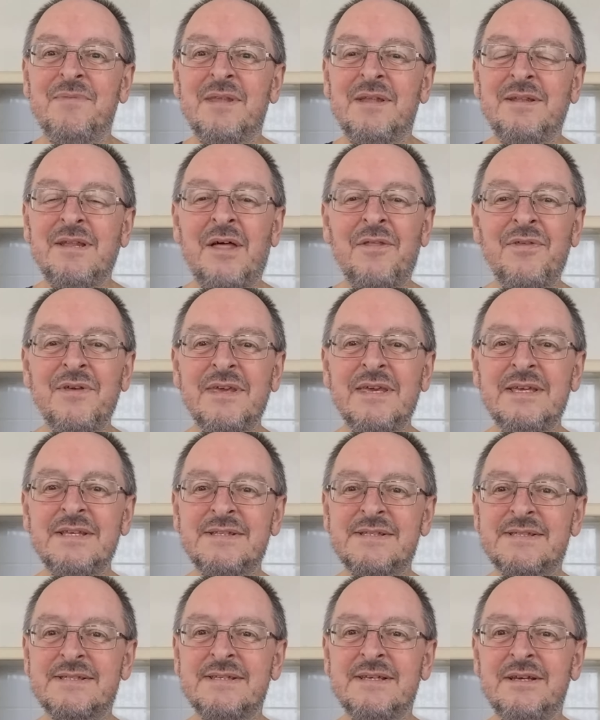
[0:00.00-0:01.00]
Nothing
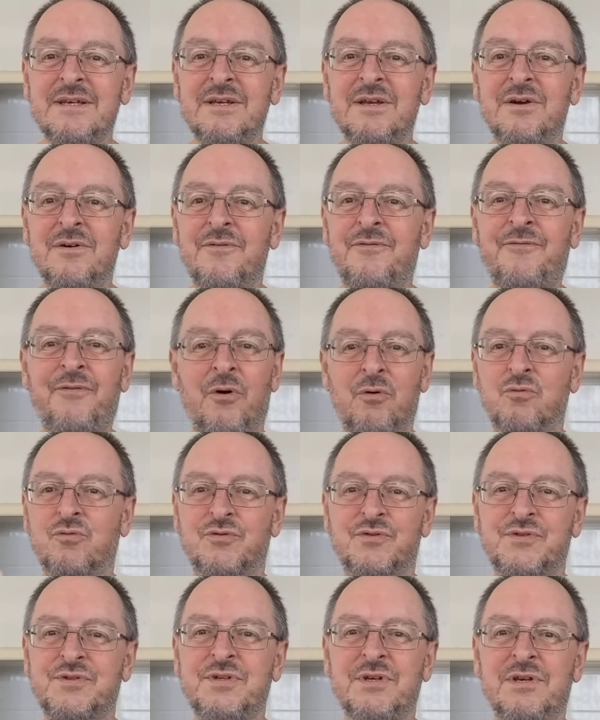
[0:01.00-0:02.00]
is
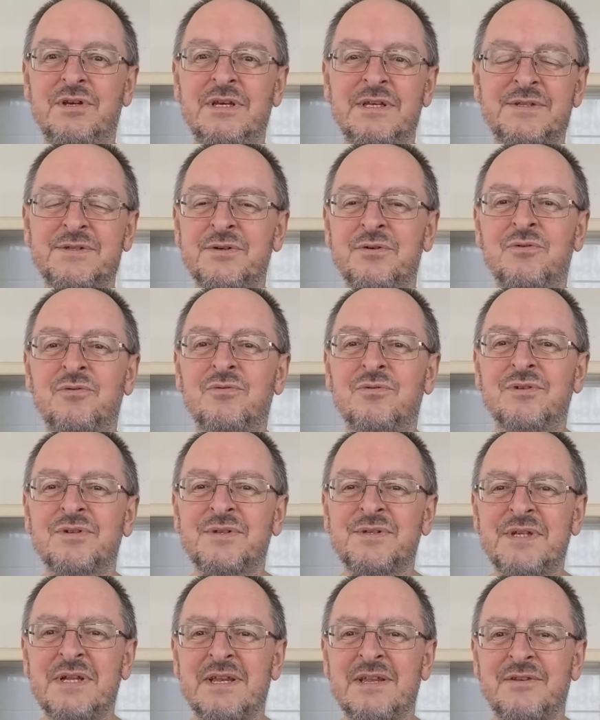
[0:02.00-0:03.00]
forced. It's all,
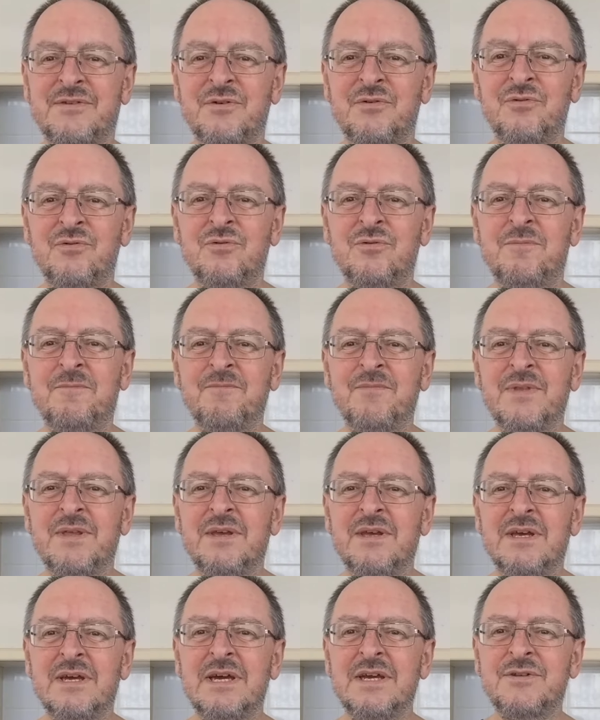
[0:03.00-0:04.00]
as I said, it's all,
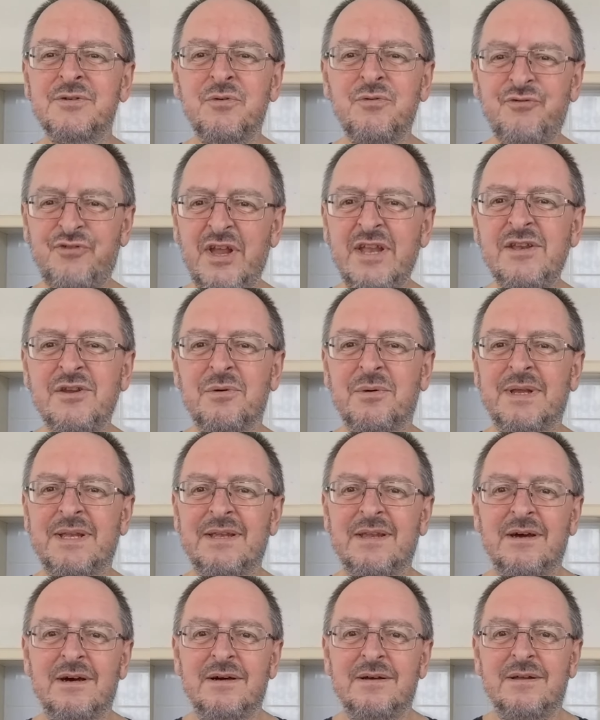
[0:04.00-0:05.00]
it's all
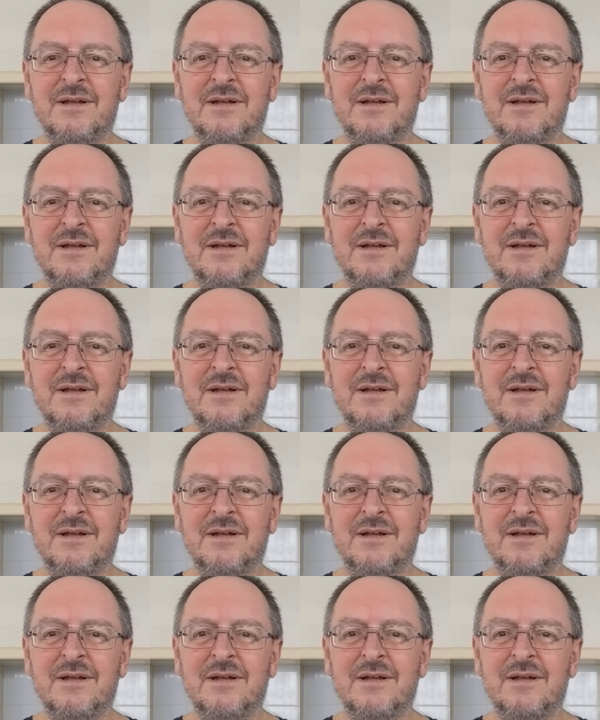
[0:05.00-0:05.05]
genuine.